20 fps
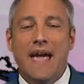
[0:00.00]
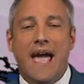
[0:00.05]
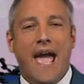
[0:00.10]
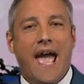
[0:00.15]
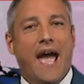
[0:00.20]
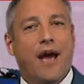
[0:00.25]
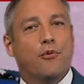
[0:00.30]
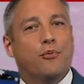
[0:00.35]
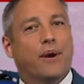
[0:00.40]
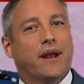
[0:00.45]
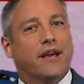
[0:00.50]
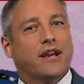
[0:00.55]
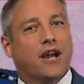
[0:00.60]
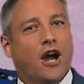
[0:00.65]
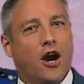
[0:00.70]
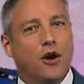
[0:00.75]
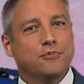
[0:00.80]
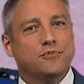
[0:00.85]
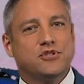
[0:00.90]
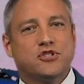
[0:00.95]
And when it
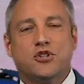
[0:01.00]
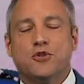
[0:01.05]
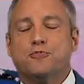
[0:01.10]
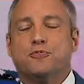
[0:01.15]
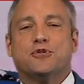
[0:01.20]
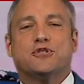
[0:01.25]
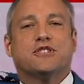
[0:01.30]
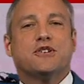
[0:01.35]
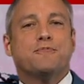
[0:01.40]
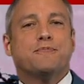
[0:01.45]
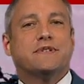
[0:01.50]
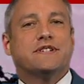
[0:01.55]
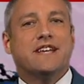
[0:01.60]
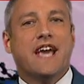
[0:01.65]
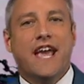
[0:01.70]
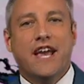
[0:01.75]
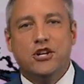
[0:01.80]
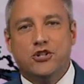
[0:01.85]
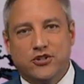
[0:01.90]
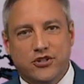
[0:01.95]
comes to
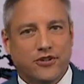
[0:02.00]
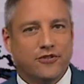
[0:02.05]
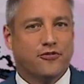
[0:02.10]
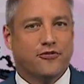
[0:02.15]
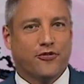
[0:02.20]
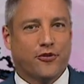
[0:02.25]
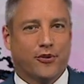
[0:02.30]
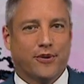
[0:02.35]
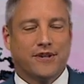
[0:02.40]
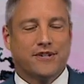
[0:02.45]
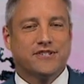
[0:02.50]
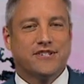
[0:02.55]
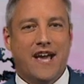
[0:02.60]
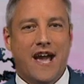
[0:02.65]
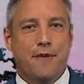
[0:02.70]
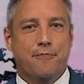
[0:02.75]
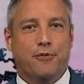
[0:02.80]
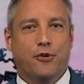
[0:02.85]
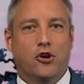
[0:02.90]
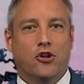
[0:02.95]
precipitation, for
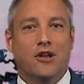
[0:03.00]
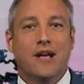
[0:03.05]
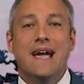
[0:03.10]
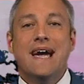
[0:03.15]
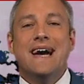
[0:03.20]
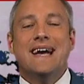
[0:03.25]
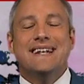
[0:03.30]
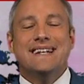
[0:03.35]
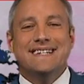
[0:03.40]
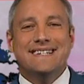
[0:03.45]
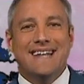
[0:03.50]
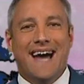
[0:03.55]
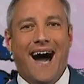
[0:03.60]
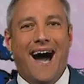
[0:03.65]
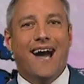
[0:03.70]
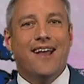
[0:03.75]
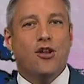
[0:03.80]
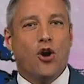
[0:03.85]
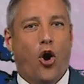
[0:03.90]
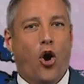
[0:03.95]
example,
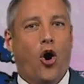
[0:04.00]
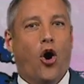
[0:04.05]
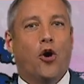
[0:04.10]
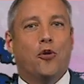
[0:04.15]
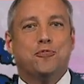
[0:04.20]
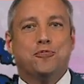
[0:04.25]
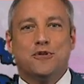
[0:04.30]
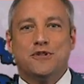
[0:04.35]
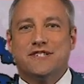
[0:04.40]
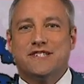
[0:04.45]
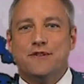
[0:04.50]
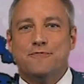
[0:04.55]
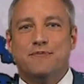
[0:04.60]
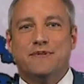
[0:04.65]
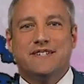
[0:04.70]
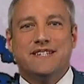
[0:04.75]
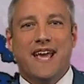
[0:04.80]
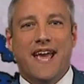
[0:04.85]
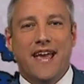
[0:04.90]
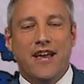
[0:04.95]
not all
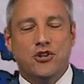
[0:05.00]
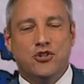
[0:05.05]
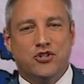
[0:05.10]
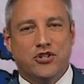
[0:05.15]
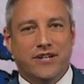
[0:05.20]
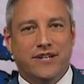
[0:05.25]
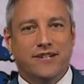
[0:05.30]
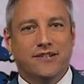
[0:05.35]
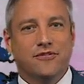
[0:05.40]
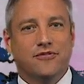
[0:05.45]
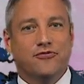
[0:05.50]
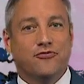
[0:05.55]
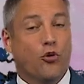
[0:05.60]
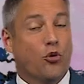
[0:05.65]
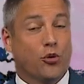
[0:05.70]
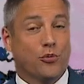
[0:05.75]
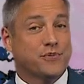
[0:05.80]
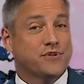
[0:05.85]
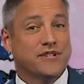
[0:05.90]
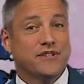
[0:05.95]
precipitation
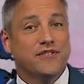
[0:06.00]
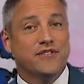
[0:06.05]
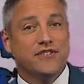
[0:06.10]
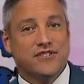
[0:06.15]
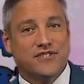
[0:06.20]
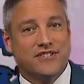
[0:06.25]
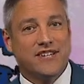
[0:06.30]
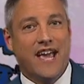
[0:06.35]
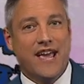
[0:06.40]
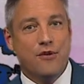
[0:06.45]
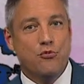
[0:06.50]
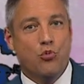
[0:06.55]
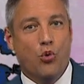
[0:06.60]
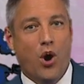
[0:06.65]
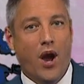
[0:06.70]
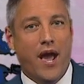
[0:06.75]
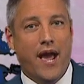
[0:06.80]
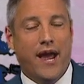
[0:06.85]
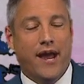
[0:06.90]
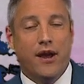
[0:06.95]
forms in the same
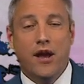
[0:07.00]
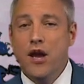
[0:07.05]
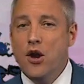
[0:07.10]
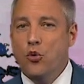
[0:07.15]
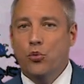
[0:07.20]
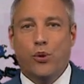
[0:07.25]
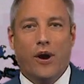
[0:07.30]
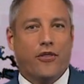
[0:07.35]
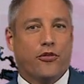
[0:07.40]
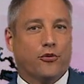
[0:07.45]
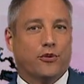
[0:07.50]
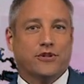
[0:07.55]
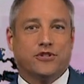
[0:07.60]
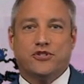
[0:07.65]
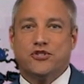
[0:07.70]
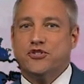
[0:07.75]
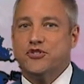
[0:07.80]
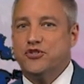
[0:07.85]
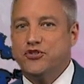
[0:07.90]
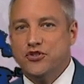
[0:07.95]
way, whether it's
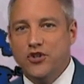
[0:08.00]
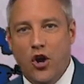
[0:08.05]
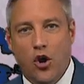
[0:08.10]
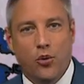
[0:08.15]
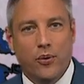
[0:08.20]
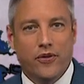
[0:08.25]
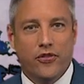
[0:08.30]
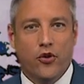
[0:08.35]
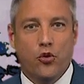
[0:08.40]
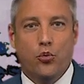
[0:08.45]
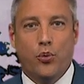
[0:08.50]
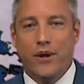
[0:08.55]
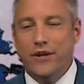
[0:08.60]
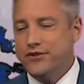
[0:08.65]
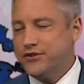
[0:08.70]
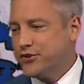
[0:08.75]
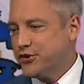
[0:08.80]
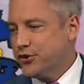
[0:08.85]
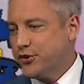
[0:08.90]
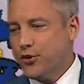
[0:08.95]
snow in the
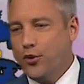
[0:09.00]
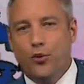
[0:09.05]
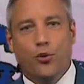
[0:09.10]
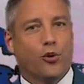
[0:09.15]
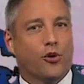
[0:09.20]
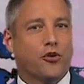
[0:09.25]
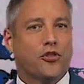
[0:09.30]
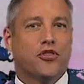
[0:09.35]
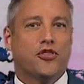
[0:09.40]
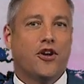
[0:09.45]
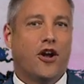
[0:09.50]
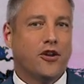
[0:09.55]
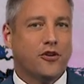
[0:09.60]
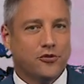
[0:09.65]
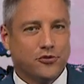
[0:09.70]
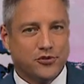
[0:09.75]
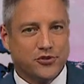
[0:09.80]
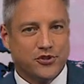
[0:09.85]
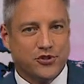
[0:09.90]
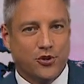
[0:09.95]
winter or
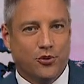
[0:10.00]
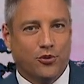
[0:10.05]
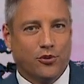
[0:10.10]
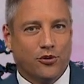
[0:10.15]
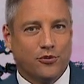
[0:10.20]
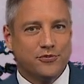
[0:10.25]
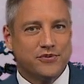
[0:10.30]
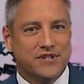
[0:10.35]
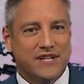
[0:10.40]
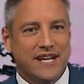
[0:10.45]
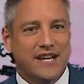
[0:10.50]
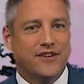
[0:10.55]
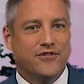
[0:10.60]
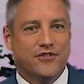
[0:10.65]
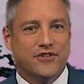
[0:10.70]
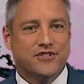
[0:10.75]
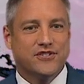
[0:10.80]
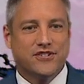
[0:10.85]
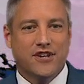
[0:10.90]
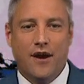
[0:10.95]
thunderstorms in the
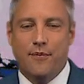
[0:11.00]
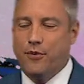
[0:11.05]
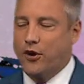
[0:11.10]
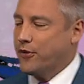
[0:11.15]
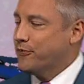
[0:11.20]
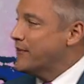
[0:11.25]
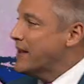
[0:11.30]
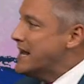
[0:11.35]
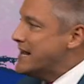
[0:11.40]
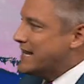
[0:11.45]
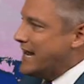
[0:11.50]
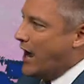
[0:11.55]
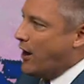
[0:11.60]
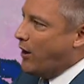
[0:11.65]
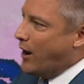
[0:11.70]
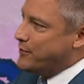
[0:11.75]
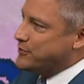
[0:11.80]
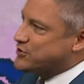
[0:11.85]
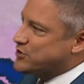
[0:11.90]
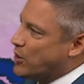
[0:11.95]
summer. Now,
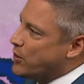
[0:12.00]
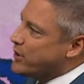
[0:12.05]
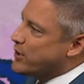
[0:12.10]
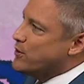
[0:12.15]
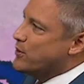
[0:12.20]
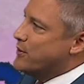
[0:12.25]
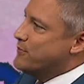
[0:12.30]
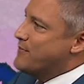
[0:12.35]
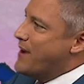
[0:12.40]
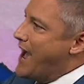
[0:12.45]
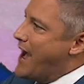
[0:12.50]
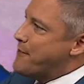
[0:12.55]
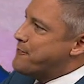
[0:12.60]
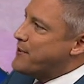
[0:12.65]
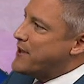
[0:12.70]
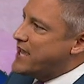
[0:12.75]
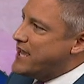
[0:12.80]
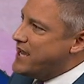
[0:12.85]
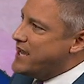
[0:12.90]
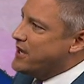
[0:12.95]
I'm showing you a map
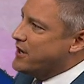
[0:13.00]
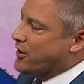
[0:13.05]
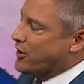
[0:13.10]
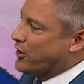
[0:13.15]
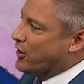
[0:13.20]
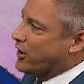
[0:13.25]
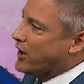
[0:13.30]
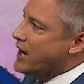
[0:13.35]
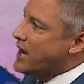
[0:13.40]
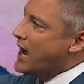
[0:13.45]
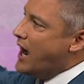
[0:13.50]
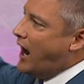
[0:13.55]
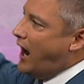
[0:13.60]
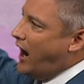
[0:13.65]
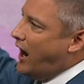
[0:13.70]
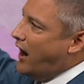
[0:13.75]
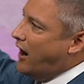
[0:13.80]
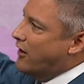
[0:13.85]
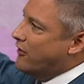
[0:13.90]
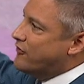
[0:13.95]
here
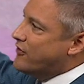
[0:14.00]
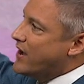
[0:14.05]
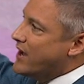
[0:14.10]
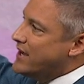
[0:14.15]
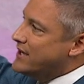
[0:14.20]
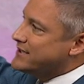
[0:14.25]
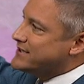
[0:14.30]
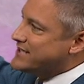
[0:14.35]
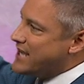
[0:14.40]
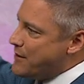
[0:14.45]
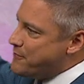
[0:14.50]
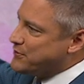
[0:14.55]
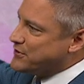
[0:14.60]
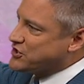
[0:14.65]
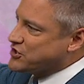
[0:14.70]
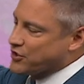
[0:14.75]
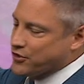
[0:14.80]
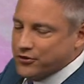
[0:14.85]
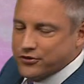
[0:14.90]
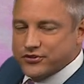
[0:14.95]
of
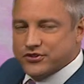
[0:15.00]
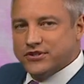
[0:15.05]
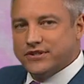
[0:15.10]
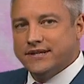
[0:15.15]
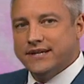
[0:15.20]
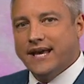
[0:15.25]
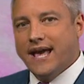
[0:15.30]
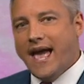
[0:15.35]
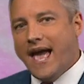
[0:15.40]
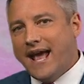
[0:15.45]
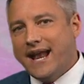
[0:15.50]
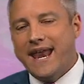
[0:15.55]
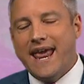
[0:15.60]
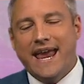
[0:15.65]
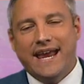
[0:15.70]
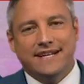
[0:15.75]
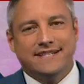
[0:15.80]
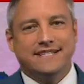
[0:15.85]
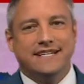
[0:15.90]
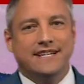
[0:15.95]
temperatures at
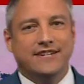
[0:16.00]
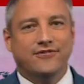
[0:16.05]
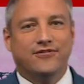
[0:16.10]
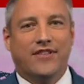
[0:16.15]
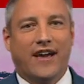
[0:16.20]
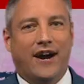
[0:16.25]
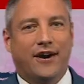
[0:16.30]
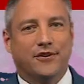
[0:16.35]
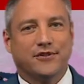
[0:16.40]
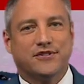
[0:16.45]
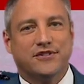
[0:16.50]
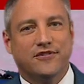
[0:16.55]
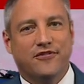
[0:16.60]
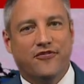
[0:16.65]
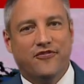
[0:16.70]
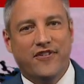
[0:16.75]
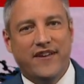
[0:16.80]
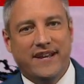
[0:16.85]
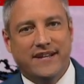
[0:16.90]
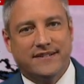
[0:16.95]
18,000
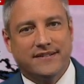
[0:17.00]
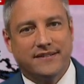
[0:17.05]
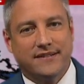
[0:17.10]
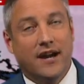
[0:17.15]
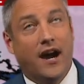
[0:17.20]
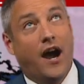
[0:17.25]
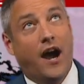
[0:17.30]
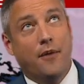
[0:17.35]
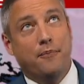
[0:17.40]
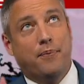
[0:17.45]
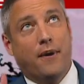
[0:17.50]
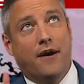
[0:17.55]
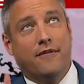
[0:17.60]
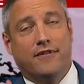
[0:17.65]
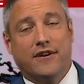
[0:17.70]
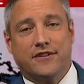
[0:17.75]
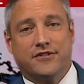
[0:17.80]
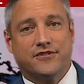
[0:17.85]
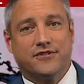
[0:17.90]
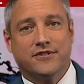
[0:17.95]
feet above
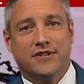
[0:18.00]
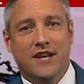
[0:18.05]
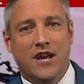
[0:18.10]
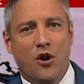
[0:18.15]
us.